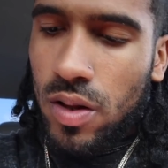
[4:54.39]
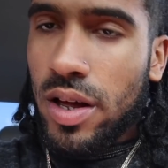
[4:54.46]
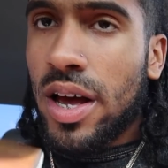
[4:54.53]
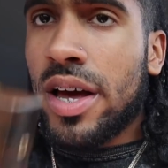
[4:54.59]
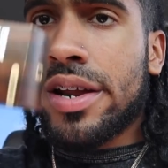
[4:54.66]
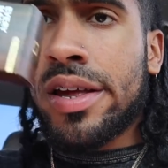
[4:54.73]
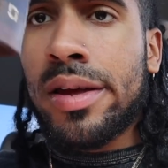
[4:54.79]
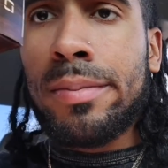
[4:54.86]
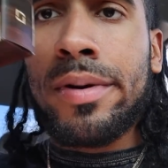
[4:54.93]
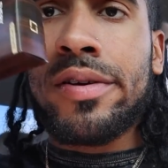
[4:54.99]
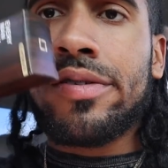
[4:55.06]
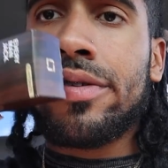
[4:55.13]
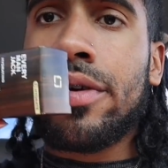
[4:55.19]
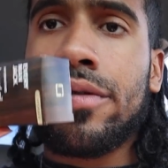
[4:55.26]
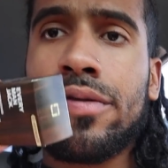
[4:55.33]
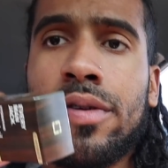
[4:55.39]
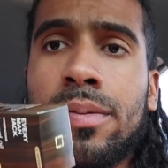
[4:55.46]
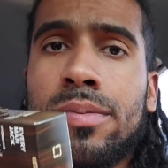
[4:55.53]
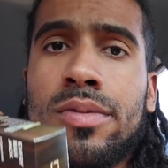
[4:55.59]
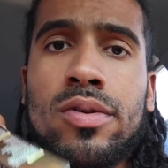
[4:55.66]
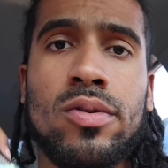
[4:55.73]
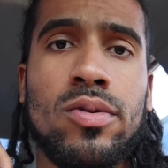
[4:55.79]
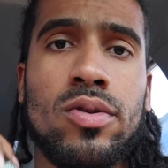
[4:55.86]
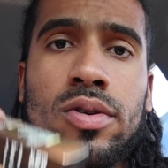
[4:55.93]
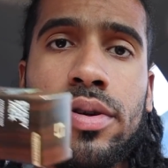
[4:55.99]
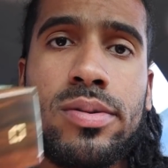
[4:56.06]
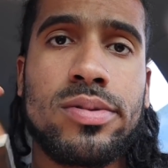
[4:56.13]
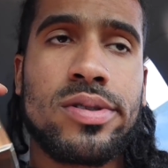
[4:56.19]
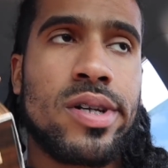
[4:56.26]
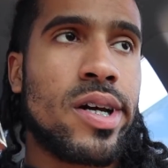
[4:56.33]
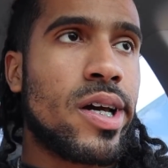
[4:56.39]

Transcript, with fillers: I had to get myself something too, you know what I'm saying?